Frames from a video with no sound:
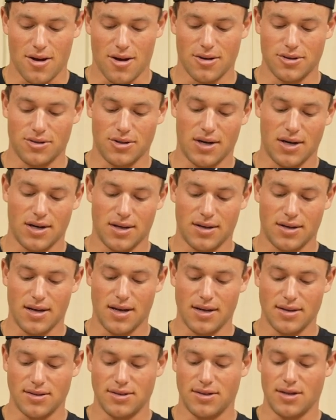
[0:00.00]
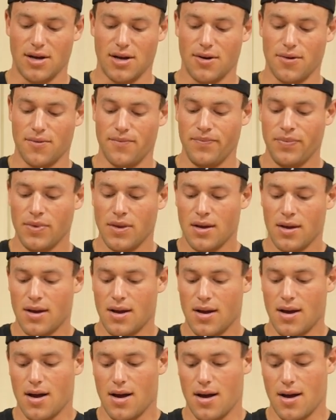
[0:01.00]
on training days. So
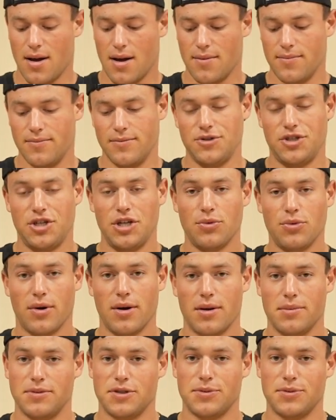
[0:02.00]
G1M